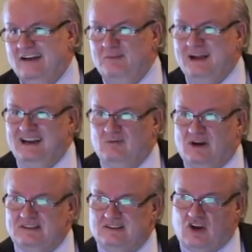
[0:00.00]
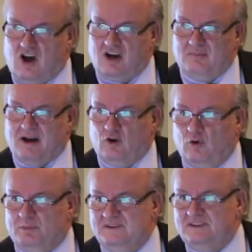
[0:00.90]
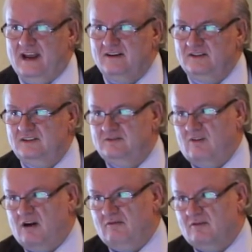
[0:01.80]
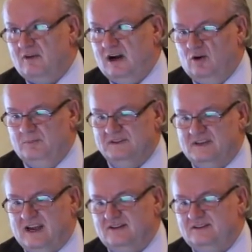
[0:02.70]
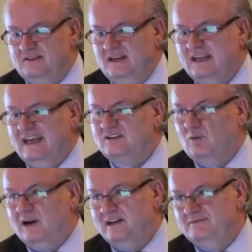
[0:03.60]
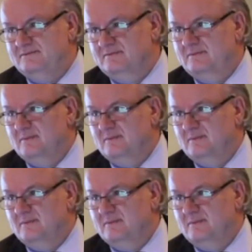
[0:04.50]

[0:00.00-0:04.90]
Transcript: Everybody that wants to talk about open standards and rah open standards, guess what?